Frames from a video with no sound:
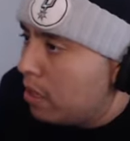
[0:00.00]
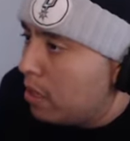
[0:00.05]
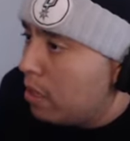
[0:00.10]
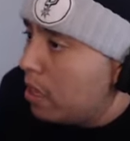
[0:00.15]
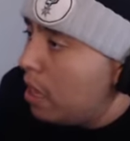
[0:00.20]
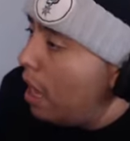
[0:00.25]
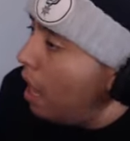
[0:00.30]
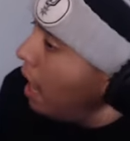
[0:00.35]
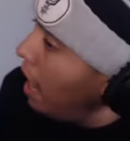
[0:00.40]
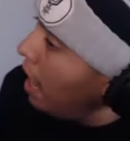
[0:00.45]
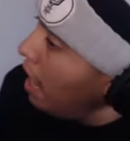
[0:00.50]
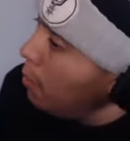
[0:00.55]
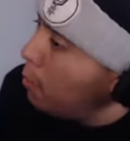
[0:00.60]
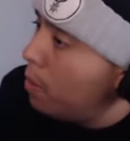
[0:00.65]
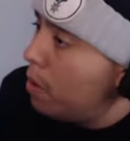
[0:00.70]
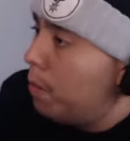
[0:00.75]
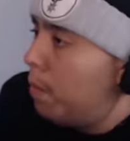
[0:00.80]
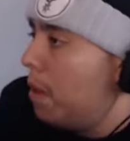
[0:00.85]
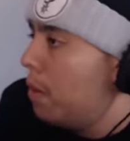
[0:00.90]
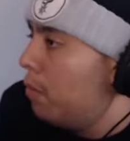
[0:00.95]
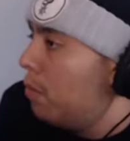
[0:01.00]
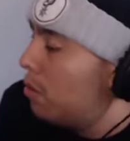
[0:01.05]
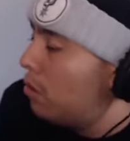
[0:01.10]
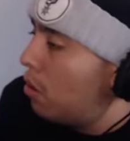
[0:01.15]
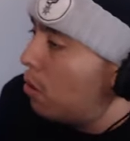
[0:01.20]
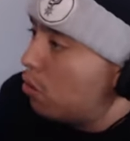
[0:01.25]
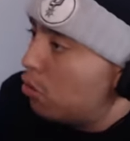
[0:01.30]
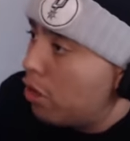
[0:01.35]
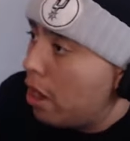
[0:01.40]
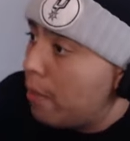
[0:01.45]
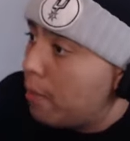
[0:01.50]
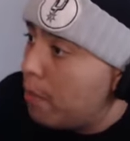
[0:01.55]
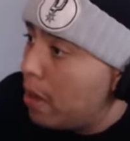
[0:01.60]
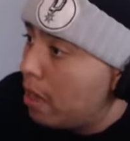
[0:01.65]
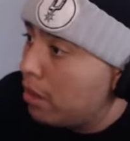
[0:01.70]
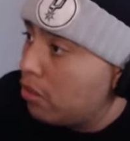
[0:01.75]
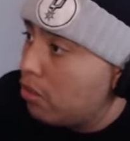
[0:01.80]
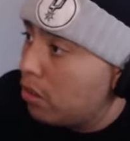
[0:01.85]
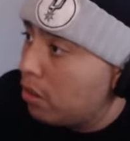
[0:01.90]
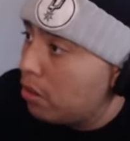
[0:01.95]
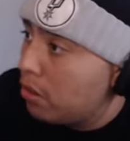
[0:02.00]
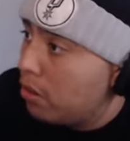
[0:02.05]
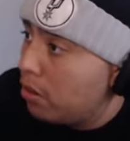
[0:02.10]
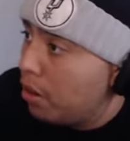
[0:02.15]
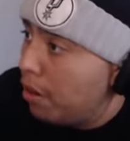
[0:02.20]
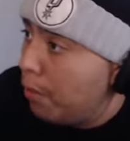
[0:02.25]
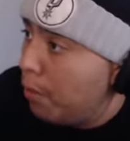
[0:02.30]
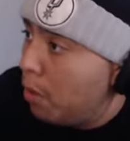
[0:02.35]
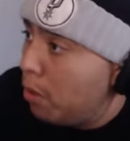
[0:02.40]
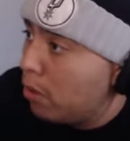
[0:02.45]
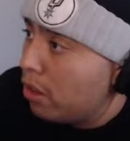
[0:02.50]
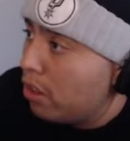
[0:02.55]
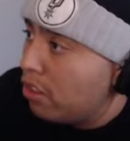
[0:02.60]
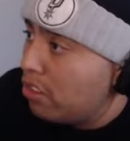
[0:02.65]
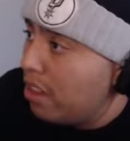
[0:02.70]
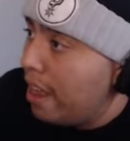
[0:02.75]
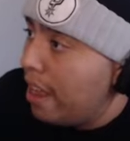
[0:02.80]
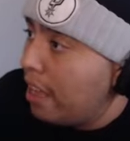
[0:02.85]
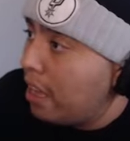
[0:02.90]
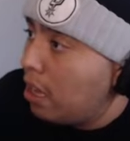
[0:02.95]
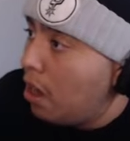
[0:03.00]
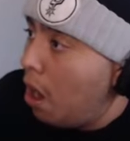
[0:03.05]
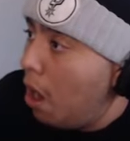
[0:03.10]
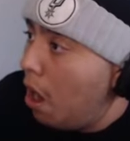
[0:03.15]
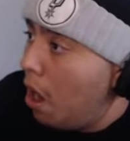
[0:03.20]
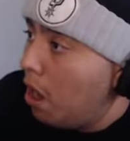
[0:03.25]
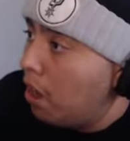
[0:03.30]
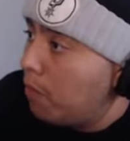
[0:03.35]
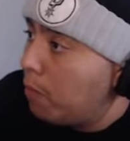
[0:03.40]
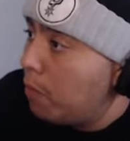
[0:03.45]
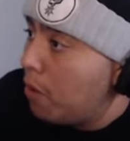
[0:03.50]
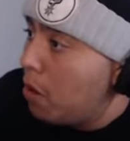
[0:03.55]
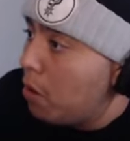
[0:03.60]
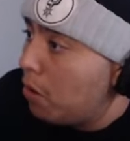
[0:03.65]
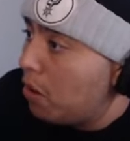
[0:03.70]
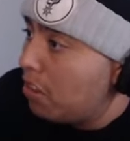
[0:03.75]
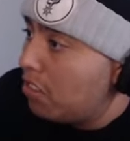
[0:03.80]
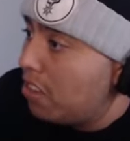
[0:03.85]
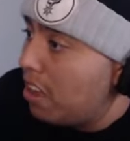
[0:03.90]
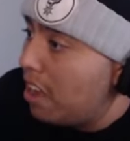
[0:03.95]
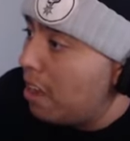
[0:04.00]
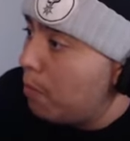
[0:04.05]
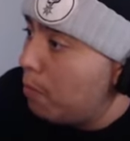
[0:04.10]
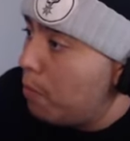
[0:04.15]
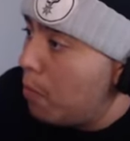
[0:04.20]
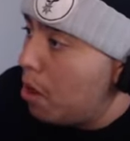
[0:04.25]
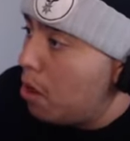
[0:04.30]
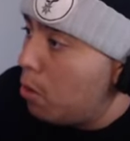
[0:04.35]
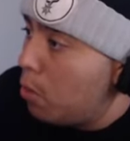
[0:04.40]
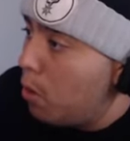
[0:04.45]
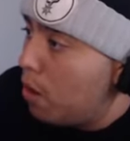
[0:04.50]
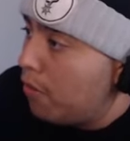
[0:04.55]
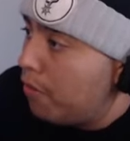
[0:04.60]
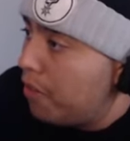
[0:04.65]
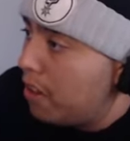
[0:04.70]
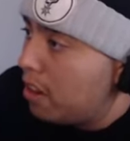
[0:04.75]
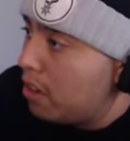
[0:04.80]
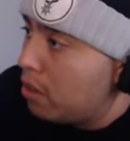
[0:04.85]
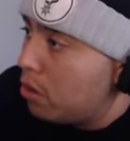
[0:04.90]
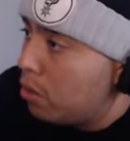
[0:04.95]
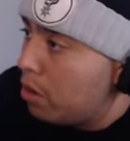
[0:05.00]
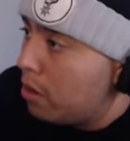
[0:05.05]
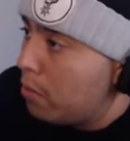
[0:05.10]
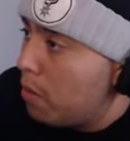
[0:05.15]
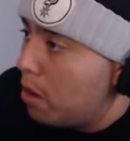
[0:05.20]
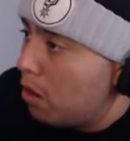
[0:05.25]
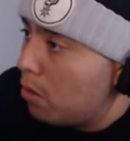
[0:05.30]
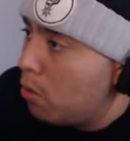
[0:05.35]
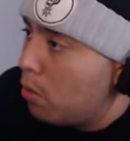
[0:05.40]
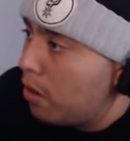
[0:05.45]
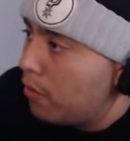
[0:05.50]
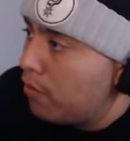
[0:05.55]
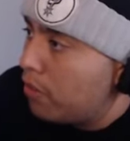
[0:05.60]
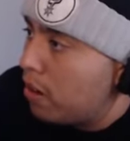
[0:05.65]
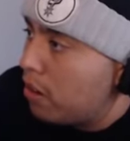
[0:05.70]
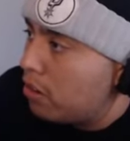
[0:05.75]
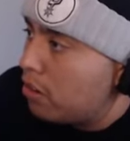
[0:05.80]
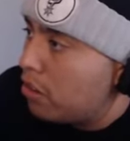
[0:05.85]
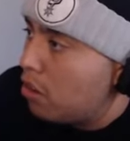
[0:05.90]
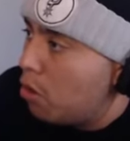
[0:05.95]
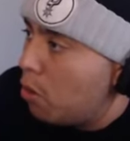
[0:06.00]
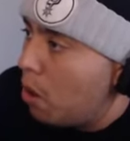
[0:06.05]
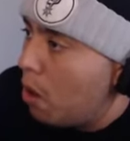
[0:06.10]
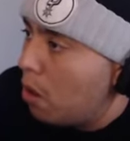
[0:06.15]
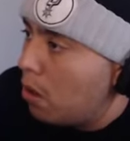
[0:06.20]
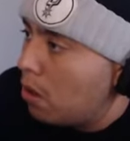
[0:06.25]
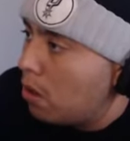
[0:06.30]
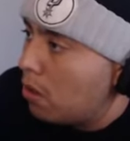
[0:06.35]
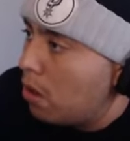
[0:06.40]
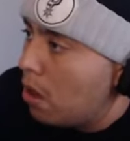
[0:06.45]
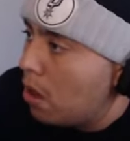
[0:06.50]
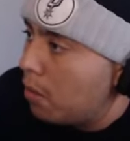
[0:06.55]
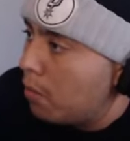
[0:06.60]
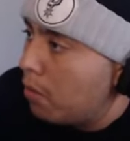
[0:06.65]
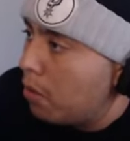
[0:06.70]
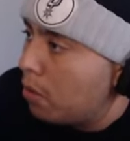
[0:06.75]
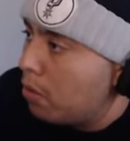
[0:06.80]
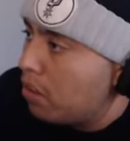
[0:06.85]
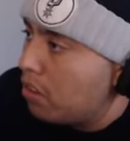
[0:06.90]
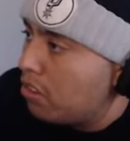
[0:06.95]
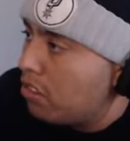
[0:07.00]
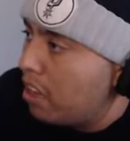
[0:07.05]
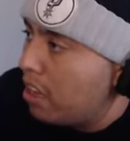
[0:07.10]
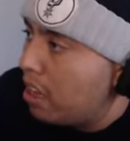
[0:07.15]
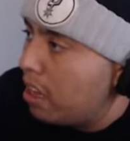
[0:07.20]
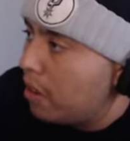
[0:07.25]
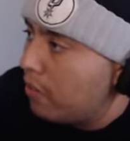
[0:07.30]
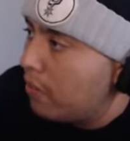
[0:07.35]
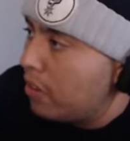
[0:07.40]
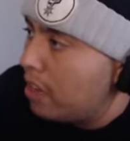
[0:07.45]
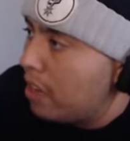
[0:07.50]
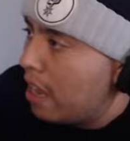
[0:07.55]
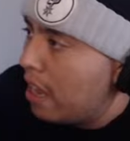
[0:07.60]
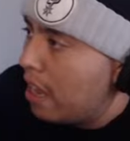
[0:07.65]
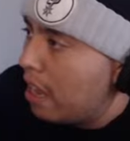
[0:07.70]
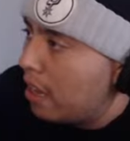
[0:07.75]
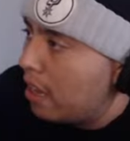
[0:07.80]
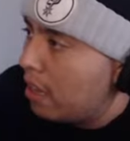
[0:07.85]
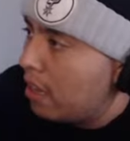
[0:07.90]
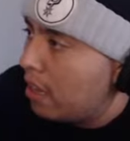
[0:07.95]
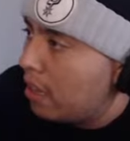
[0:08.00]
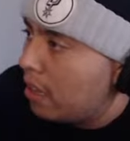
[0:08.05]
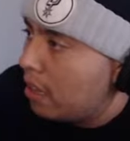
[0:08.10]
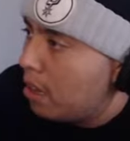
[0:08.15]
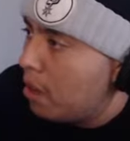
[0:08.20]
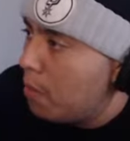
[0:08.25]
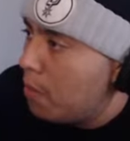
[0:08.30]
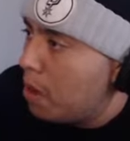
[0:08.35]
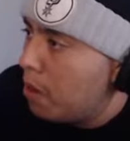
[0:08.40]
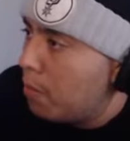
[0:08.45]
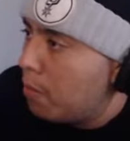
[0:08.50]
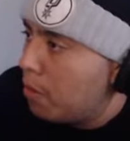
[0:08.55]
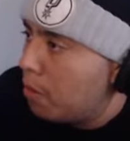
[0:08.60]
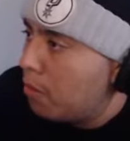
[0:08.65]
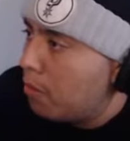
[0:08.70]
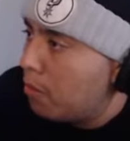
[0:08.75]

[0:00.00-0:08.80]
I hate when people throw trap mines under there, bro. This ain't COD, bro. This ain't Modern Warfare 3, Modern Warfare 2 all along, bro. This ain't even that. Come on, bro.